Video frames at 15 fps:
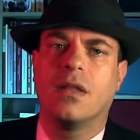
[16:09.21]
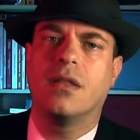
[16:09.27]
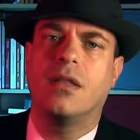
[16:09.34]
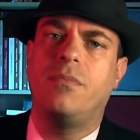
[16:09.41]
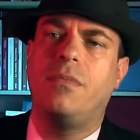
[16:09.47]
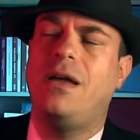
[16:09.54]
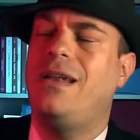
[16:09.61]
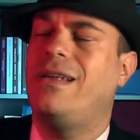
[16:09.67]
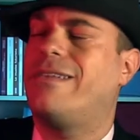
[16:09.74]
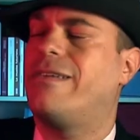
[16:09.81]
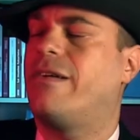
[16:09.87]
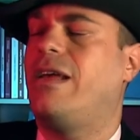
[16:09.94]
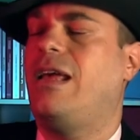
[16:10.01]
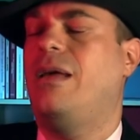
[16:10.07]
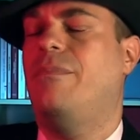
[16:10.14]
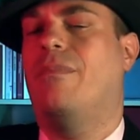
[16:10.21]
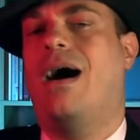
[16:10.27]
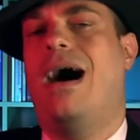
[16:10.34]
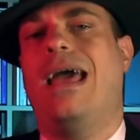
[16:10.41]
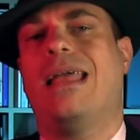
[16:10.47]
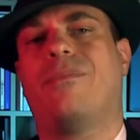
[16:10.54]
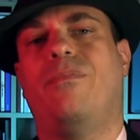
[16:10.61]
The military
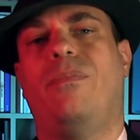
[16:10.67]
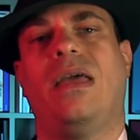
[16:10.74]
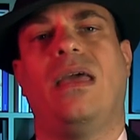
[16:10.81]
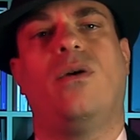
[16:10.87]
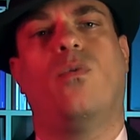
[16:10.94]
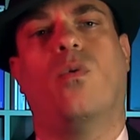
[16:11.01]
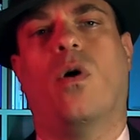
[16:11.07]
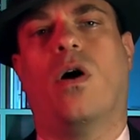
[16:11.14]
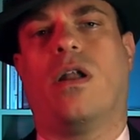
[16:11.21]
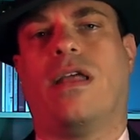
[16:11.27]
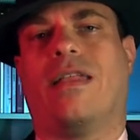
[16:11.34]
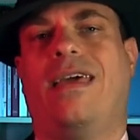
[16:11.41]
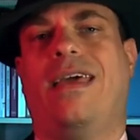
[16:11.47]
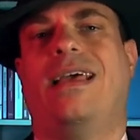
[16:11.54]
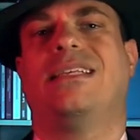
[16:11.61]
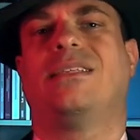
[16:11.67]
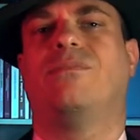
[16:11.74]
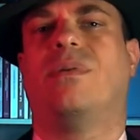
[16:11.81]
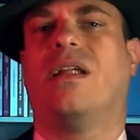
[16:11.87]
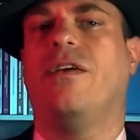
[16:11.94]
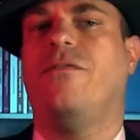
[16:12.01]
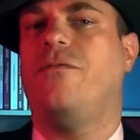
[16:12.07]
might be what it is,
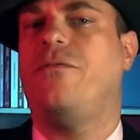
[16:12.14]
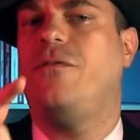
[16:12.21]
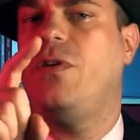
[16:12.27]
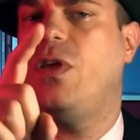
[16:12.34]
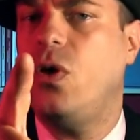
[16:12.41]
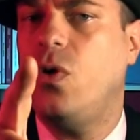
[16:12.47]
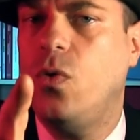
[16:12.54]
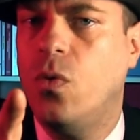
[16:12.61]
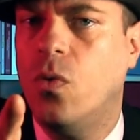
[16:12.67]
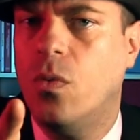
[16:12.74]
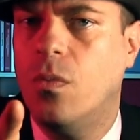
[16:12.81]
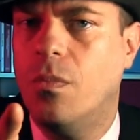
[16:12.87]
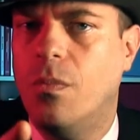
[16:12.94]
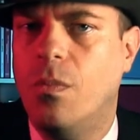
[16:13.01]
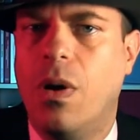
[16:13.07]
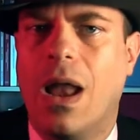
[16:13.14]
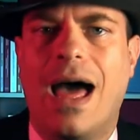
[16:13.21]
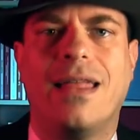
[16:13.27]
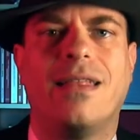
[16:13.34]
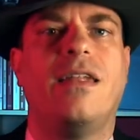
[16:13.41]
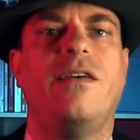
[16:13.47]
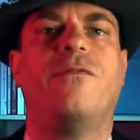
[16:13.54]
but if you
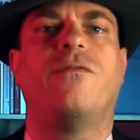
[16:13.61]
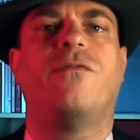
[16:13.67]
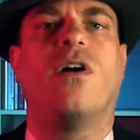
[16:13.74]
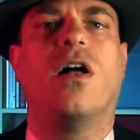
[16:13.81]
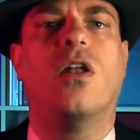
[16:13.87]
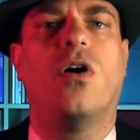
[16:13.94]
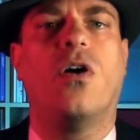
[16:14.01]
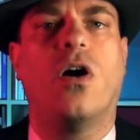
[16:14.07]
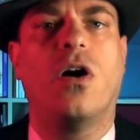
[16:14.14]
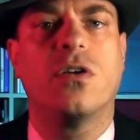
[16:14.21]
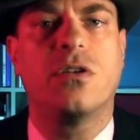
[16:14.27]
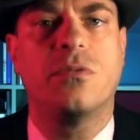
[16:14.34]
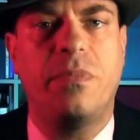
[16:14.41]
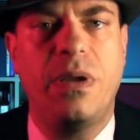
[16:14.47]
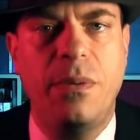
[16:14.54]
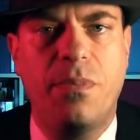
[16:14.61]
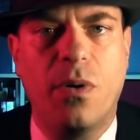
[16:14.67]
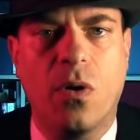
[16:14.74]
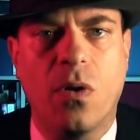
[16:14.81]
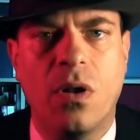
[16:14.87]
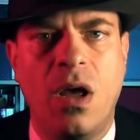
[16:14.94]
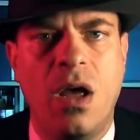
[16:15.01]
blindly follow other
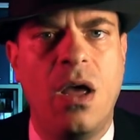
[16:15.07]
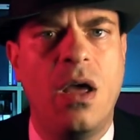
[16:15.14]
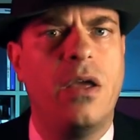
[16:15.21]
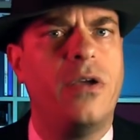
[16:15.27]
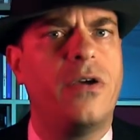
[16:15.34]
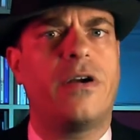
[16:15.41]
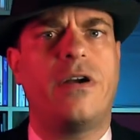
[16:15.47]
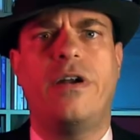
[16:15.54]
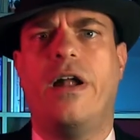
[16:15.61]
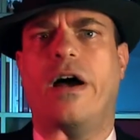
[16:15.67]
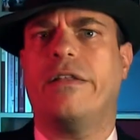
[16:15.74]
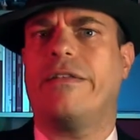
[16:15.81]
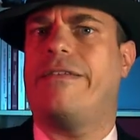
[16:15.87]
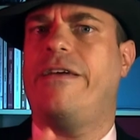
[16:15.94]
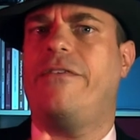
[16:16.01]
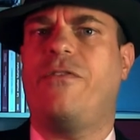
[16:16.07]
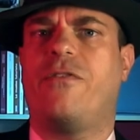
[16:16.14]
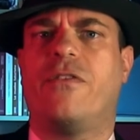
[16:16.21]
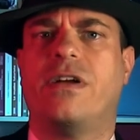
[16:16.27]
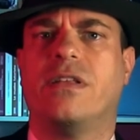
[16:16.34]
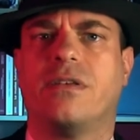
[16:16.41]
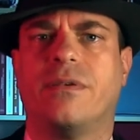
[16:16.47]
people, you're not
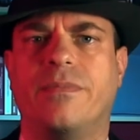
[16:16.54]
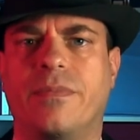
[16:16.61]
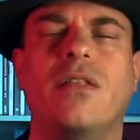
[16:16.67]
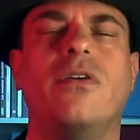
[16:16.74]
different.